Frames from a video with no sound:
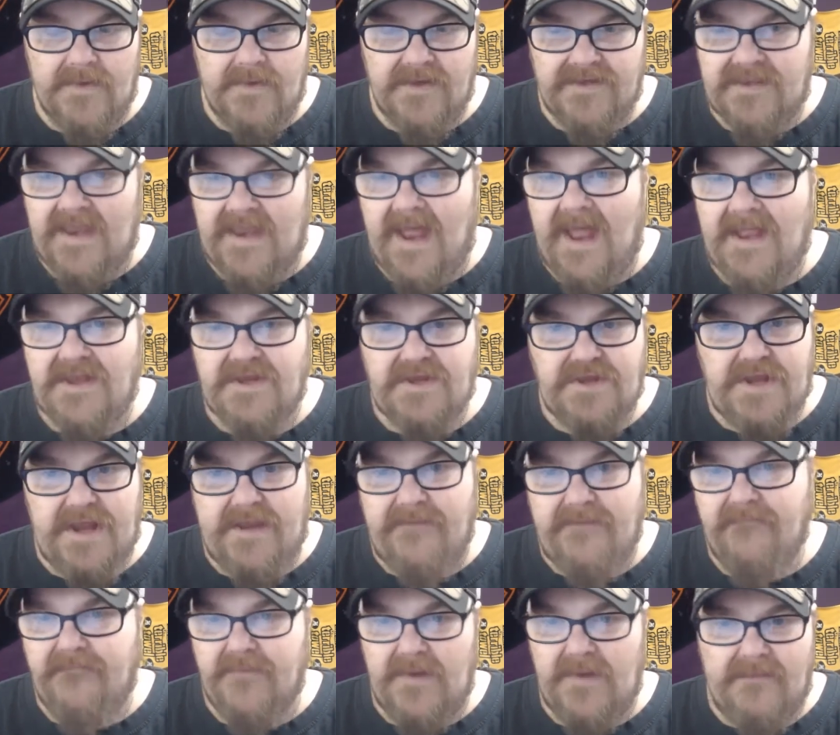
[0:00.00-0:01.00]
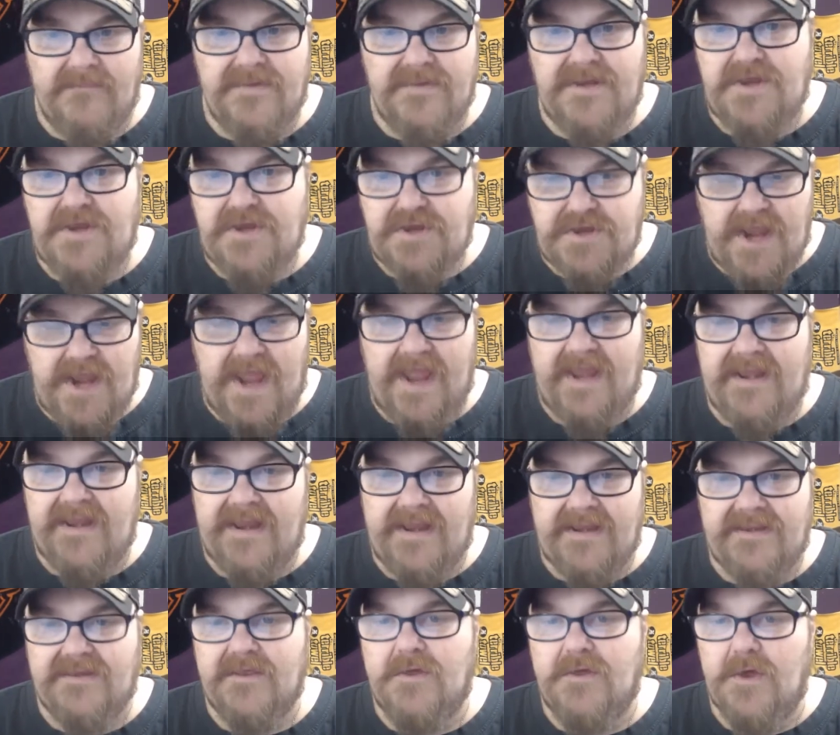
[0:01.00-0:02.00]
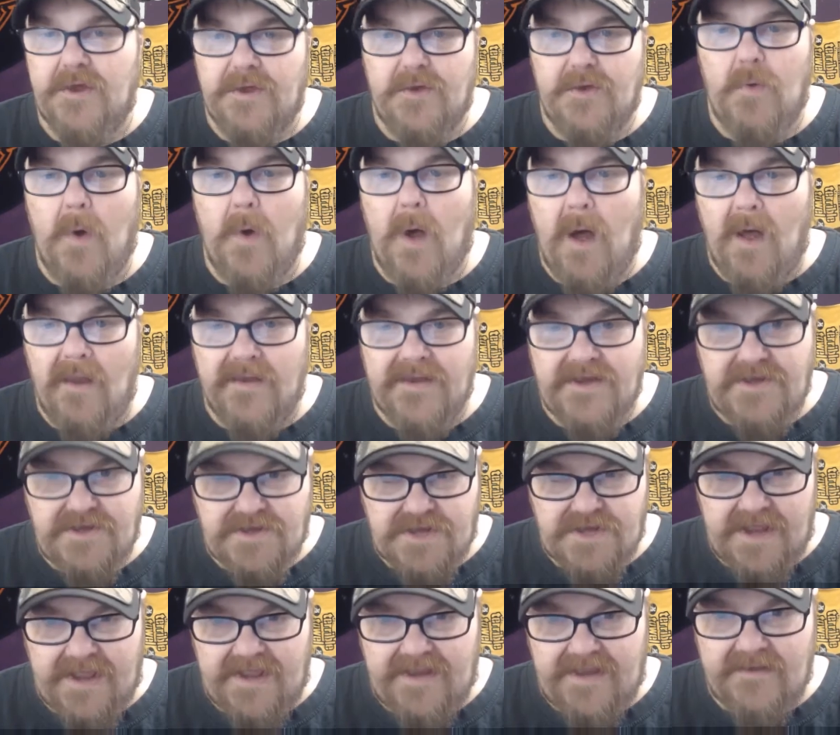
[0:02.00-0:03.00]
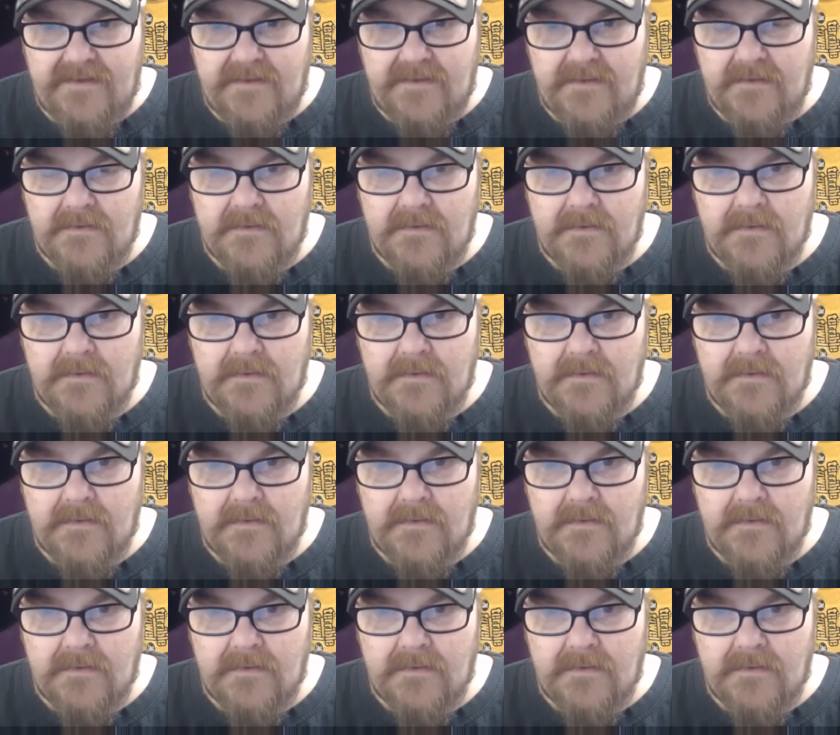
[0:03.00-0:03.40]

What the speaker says: It's not cheap, flimsy shit. It's good quality shit.